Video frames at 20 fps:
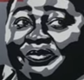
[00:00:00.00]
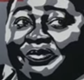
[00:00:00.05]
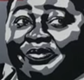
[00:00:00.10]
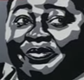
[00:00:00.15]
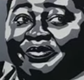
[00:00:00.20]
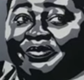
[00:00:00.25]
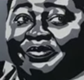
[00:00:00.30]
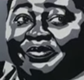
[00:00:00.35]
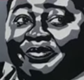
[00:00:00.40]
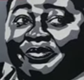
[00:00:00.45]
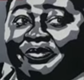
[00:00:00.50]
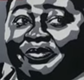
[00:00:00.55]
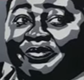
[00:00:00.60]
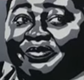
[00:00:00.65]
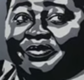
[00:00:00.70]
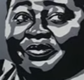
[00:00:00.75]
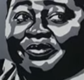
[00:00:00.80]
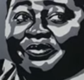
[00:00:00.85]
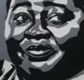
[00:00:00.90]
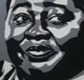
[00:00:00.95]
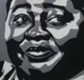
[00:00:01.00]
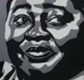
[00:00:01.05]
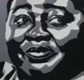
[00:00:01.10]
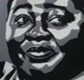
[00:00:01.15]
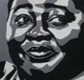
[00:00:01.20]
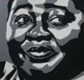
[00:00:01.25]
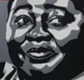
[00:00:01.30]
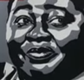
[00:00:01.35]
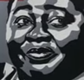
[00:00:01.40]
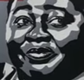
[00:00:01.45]
with the
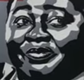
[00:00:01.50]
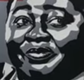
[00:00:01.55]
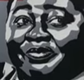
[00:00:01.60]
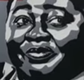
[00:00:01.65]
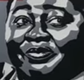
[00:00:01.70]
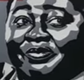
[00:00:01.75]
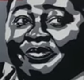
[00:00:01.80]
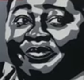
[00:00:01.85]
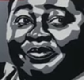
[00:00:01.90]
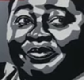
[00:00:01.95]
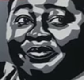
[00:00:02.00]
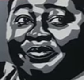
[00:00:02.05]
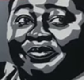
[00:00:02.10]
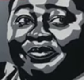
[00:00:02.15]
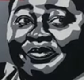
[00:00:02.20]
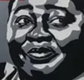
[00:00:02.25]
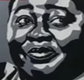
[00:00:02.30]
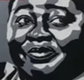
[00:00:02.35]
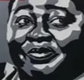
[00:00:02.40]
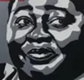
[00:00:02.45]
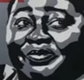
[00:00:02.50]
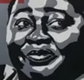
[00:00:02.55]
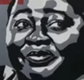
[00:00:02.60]
removal of Gone with the Wind,